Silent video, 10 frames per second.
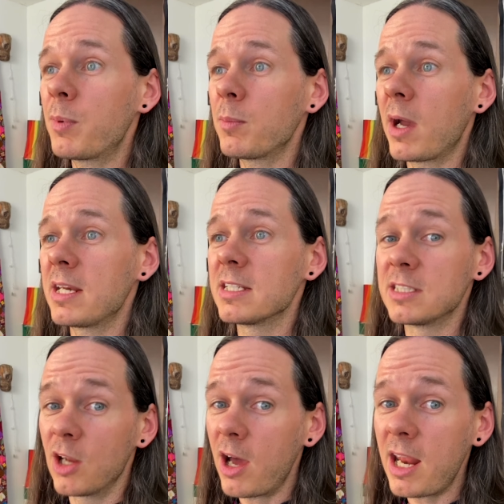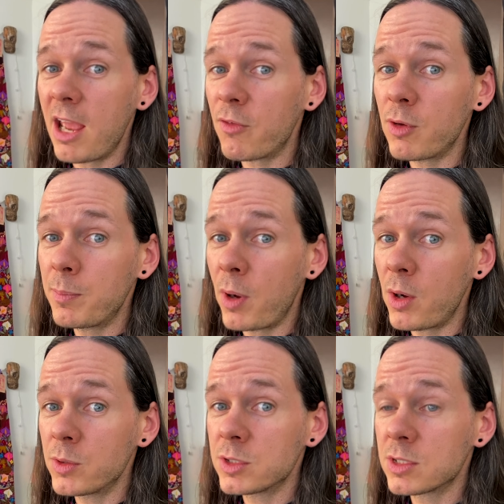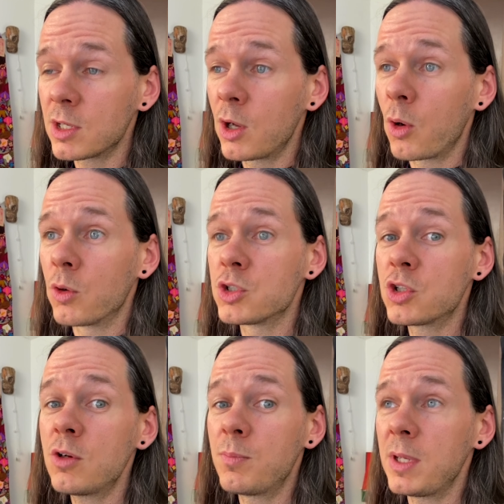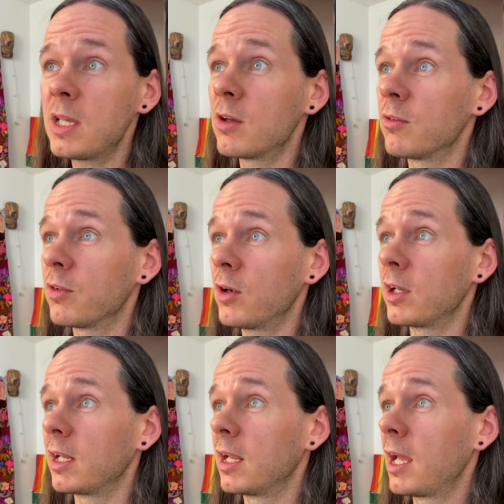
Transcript: in mind is not every post should be converted.